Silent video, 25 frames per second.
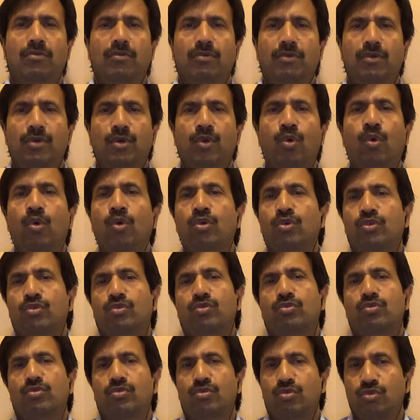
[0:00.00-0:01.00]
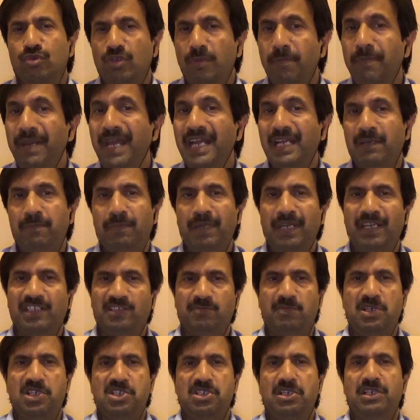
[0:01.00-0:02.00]
known through the back pain
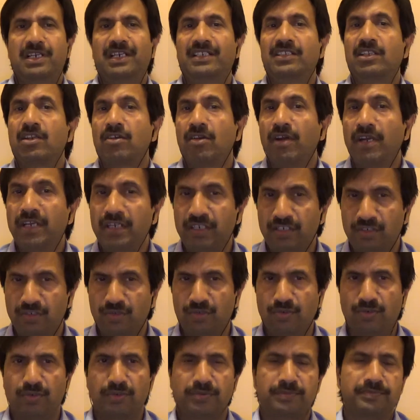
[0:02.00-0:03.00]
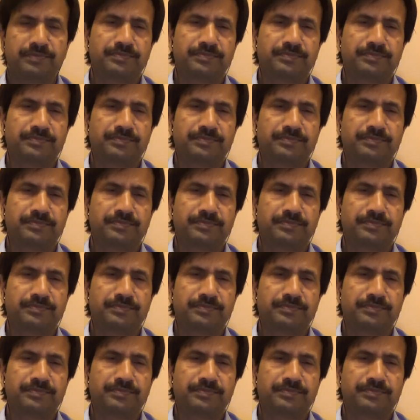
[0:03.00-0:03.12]
especially at the night you know